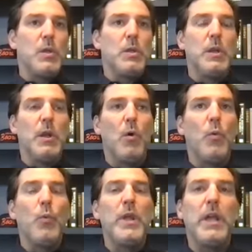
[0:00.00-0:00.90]

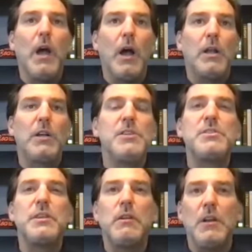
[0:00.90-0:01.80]
we
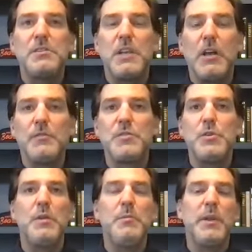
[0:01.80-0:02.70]
consider ourselves,
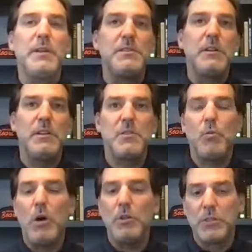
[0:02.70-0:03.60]
we consider us a
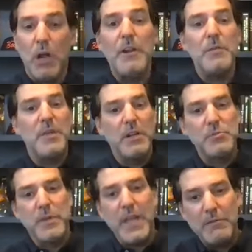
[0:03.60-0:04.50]
walled garden because
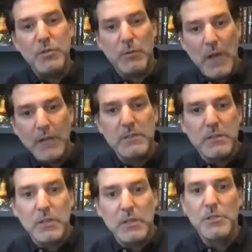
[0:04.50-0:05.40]
we have direct
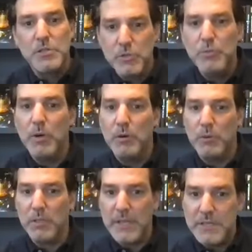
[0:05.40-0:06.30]
consumer
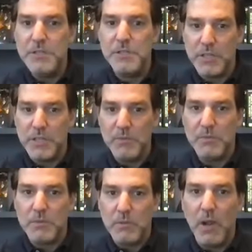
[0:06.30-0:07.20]
relationships,
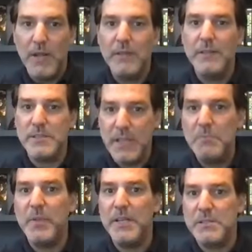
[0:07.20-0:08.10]
right?
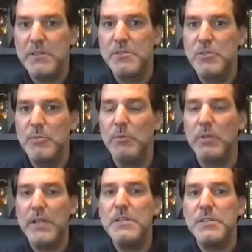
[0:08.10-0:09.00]
Consent-based consumer
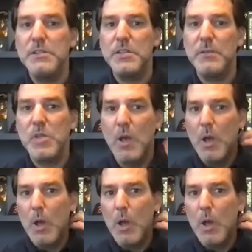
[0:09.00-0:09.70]
relationships.